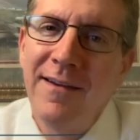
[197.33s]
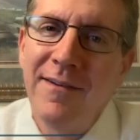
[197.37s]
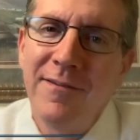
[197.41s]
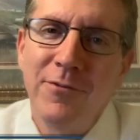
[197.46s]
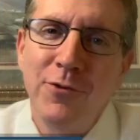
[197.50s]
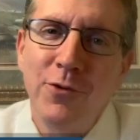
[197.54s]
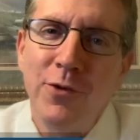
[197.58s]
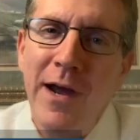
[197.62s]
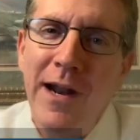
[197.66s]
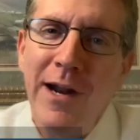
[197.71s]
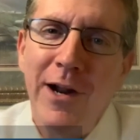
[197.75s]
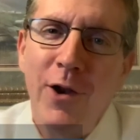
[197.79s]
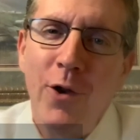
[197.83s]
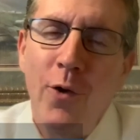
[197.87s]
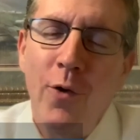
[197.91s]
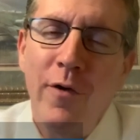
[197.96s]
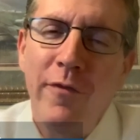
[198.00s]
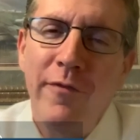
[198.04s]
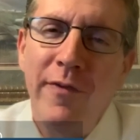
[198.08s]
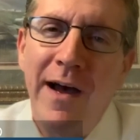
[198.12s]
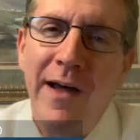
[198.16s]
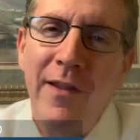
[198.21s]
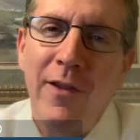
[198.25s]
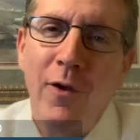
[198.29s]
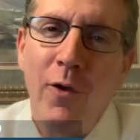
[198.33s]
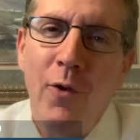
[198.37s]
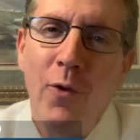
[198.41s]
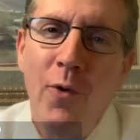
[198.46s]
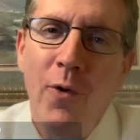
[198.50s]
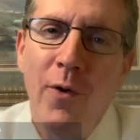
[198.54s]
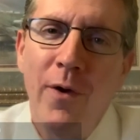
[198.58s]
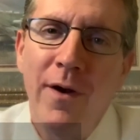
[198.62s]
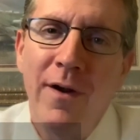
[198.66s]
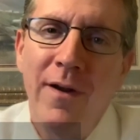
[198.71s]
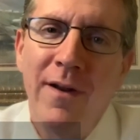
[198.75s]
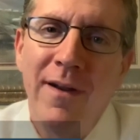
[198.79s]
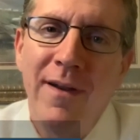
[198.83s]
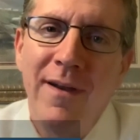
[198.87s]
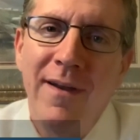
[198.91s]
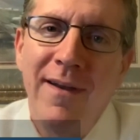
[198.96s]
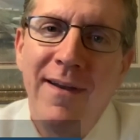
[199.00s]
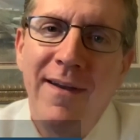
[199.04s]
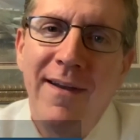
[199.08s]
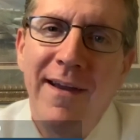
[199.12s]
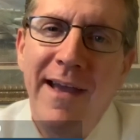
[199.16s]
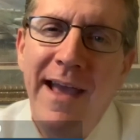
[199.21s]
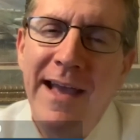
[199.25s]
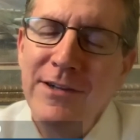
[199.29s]
try to glorify the Lord
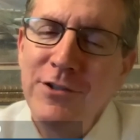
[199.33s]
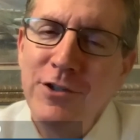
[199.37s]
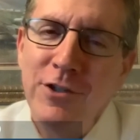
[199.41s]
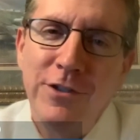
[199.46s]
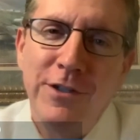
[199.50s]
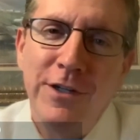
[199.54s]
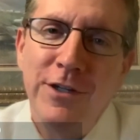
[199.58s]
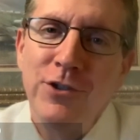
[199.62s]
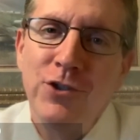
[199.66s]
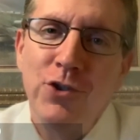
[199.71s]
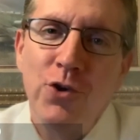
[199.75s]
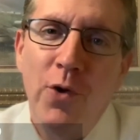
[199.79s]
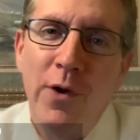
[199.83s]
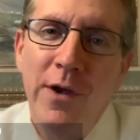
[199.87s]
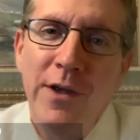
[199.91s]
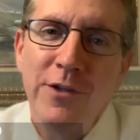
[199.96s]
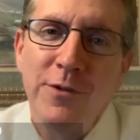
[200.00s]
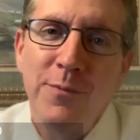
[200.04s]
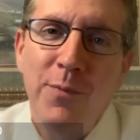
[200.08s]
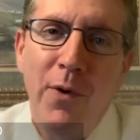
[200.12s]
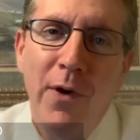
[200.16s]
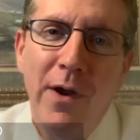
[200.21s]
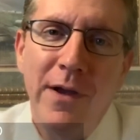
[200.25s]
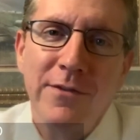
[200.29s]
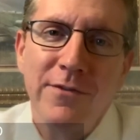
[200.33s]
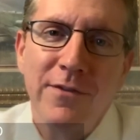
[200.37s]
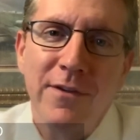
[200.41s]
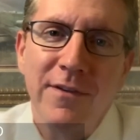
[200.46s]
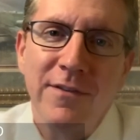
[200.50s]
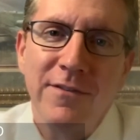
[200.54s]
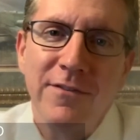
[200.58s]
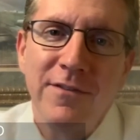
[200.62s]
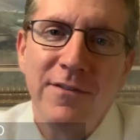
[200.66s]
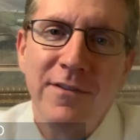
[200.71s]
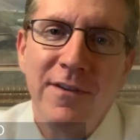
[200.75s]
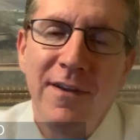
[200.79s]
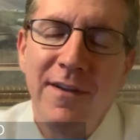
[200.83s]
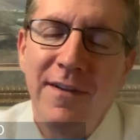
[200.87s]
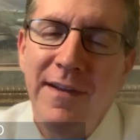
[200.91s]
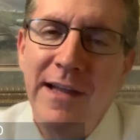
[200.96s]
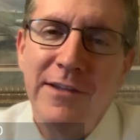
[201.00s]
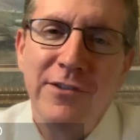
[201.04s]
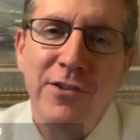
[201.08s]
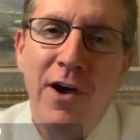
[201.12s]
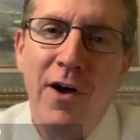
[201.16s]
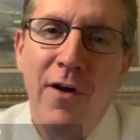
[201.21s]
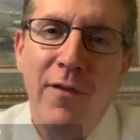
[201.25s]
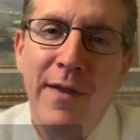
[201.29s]
and just enjoy His presence.
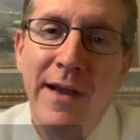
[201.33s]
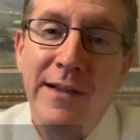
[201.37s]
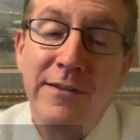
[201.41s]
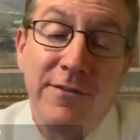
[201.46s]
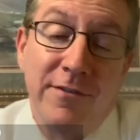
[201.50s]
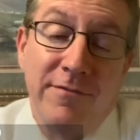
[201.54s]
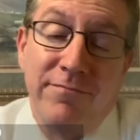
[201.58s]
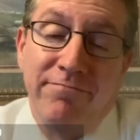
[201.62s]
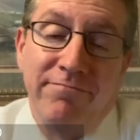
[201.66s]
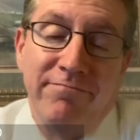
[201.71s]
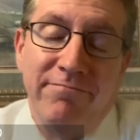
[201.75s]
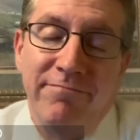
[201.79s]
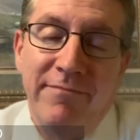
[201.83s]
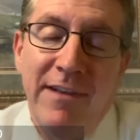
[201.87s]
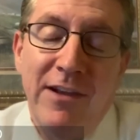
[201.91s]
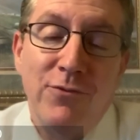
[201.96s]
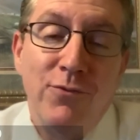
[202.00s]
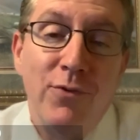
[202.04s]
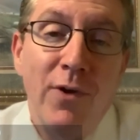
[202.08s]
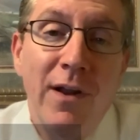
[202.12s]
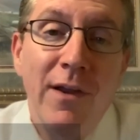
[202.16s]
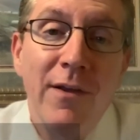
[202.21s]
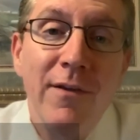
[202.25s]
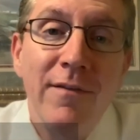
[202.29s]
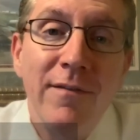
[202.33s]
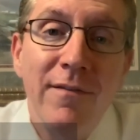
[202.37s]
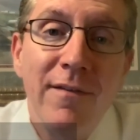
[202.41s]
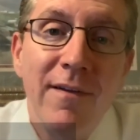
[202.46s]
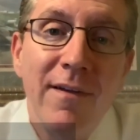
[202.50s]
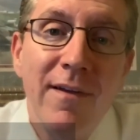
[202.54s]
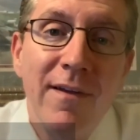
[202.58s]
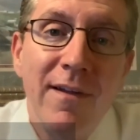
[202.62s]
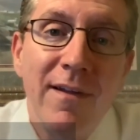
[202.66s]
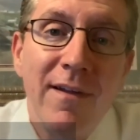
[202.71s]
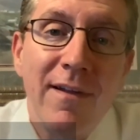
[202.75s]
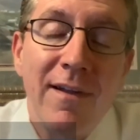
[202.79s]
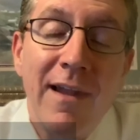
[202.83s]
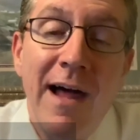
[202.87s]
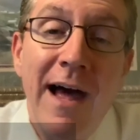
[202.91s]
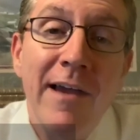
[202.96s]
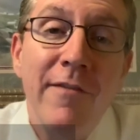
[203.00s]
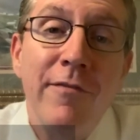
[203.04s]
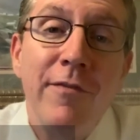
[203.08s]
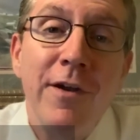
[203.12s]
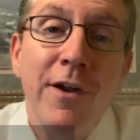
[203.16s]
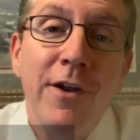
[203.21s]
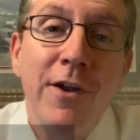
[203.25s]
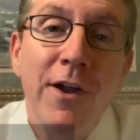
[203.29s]
That's all. That's, that's really
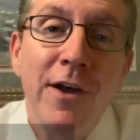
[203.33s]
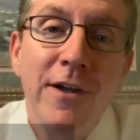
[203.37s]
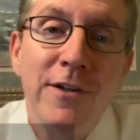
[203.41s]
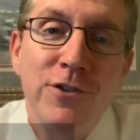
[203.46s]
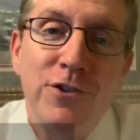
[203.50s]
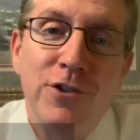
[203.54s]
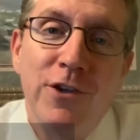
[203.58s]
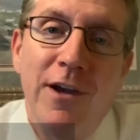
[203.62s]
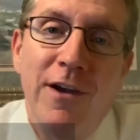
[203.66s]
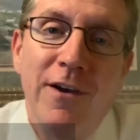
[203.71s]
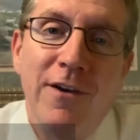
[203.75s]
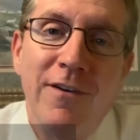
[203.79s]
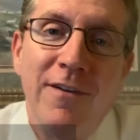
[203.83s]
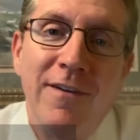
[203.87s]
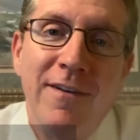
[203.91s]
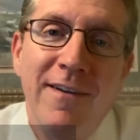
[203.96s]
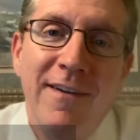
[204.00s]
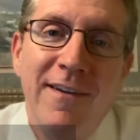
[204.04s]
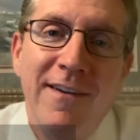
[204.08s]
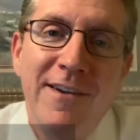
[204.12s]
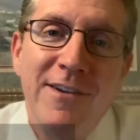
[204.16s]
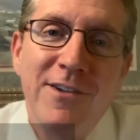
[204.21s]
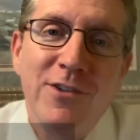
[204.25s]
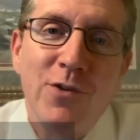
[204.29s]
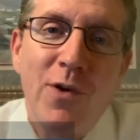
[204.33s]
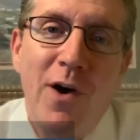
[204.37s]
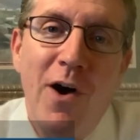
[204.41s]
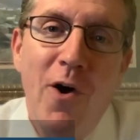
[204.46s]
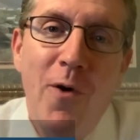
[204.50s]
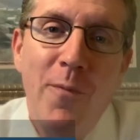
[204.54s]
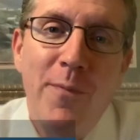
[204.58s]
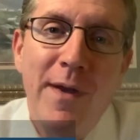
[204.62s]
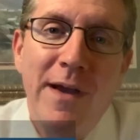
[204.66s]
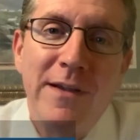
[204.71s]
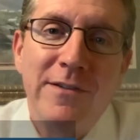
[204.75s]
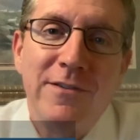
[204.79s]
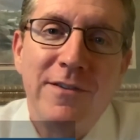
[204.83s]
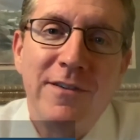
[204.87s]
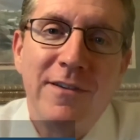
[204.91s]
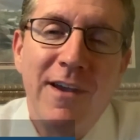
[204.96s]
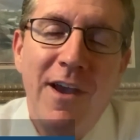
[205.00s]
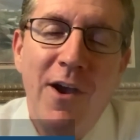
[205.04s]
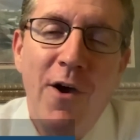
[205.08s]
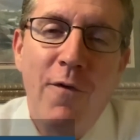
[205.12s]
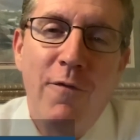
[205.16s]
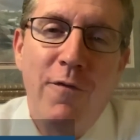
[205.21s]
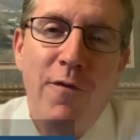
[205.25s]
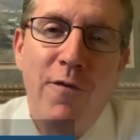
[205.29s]
life in a nutshell. So I hope that's
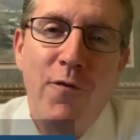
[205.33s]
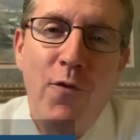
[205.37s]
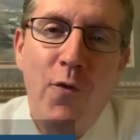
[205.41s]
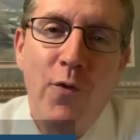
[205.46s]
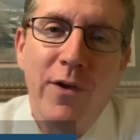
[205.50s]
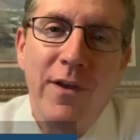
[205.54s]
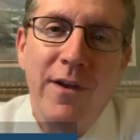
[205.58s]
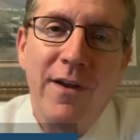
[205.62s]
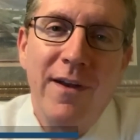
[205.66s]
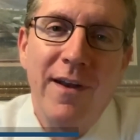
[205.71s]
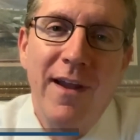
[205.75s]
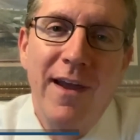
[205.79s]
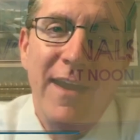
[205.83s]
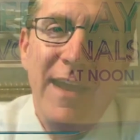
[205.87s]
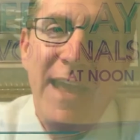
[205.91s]
helpful for you today.